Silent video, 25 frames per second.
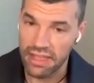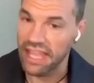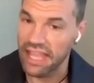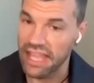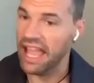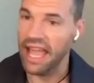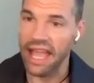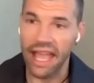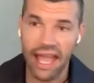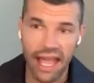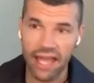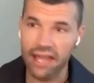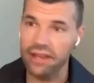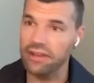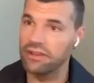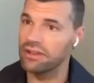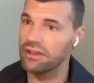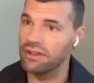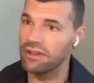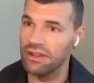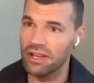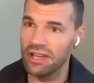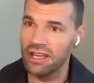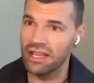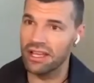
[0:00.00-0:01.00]
they
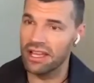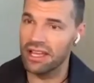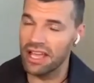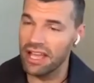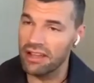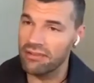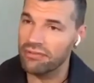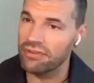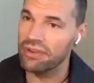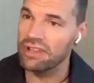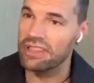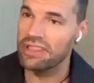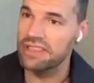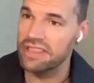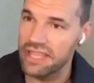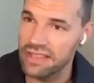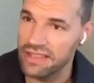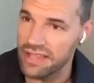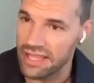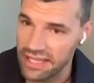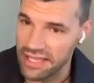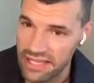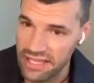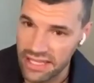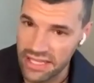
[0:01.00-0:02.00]
had
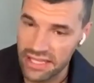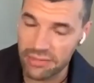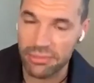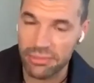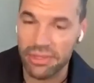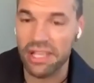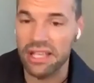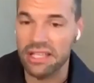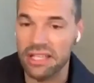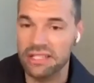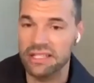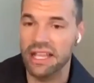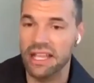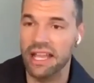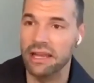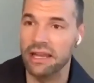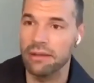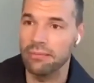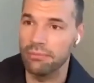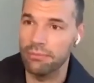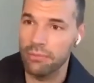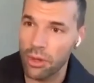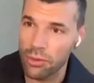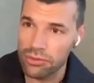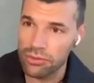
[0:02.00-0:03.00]
everything they needed because they
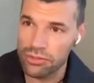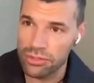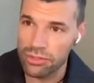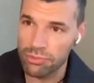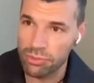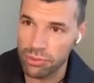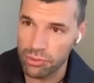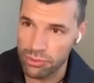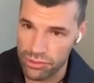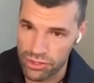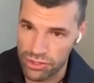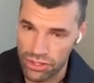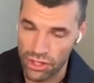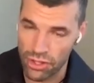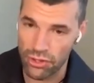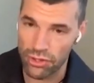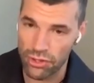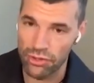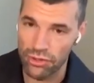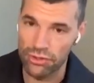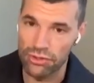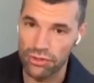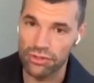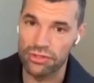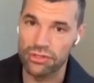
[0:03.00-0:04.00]
had multiple
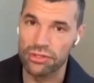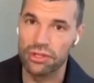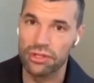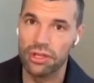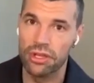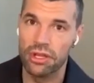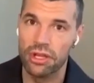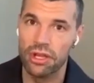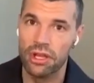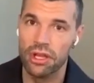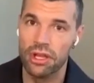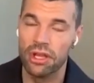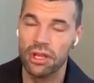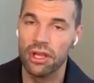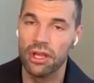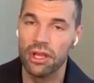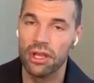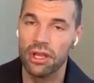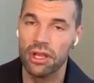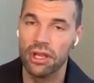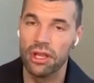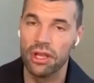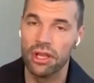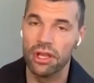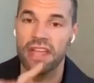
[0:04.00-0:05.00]
shows
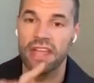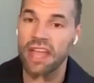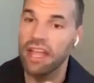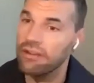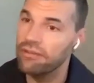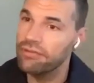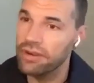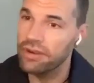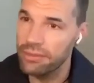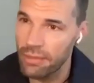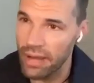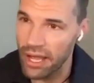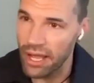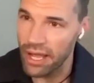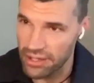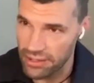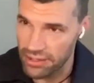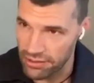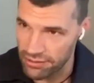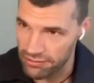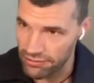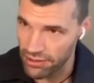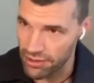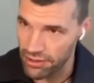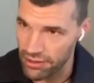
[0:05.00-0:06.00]
with every
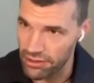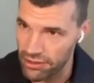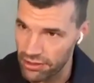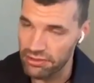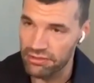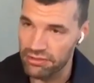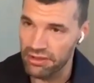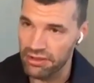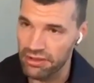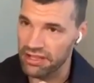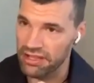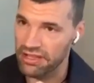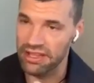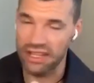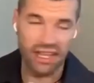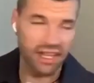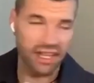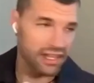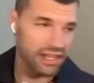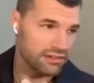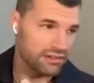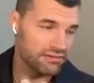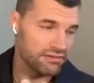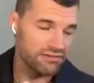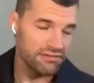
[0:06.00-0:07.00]
microphone. I think they
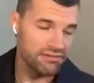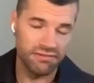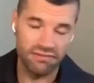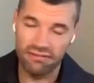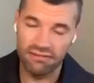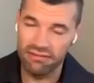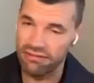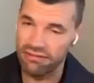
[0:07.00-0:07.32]
had